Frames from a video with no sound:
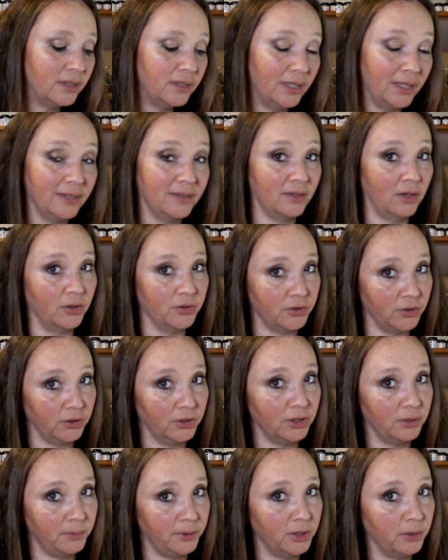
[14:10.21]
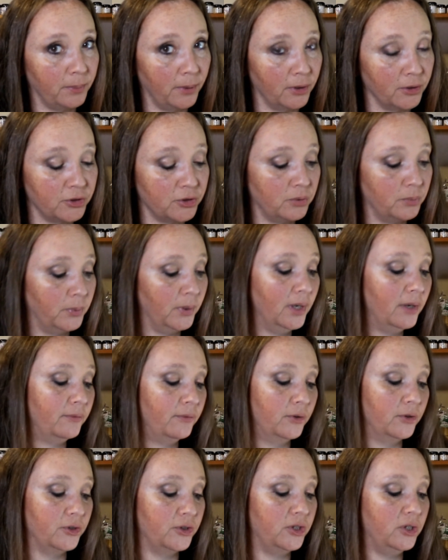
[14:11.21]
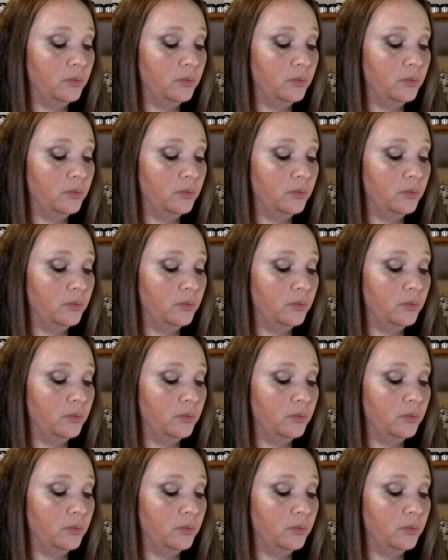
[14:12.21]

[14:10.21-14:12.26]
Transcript: It's also going to be your personal preference.